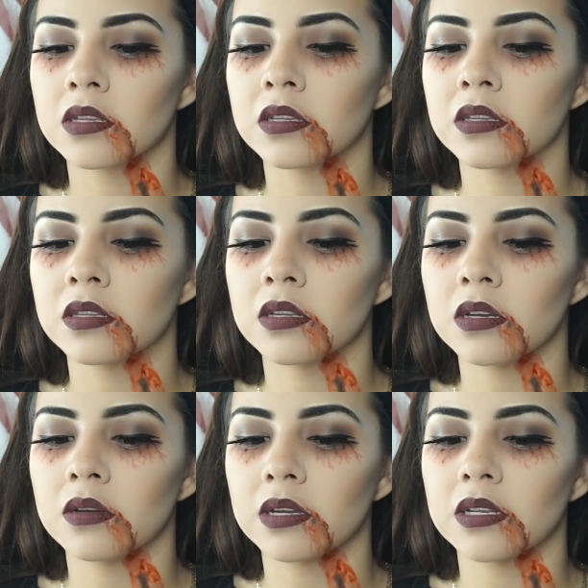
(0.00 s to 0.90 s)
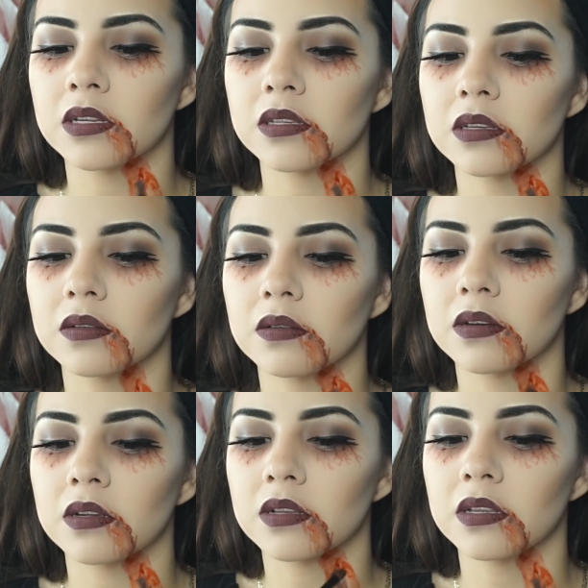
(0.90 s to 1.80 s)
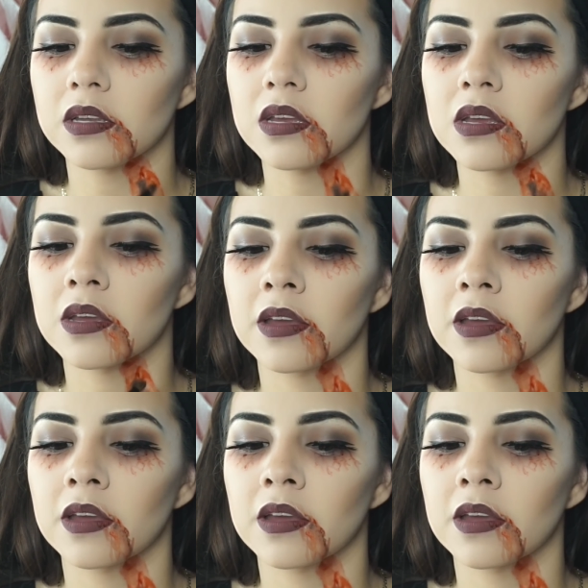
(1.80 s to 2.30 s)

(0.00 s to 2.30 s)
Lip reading: so it doesn't really